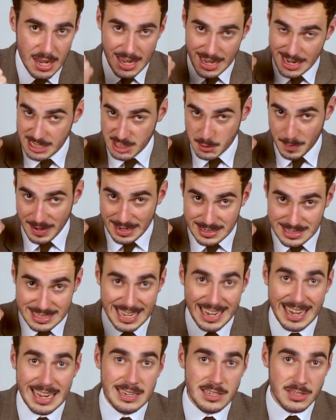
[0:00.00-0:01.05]
and spend
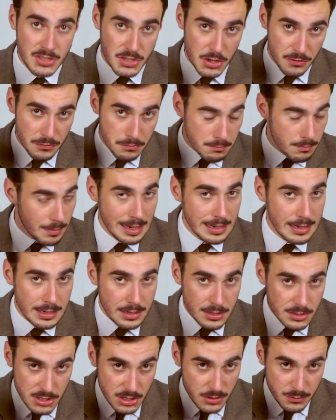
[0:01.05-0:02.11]
tens of
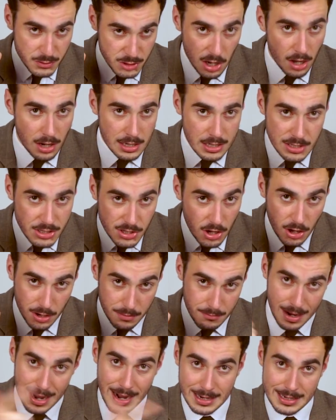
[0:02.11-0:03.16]
millions of dollars on
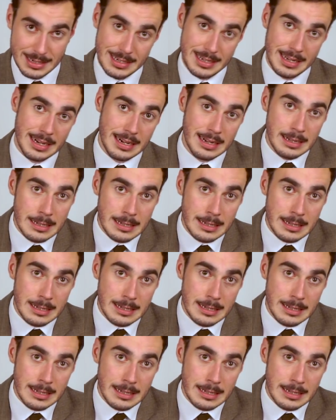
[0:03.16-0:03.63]
marketing.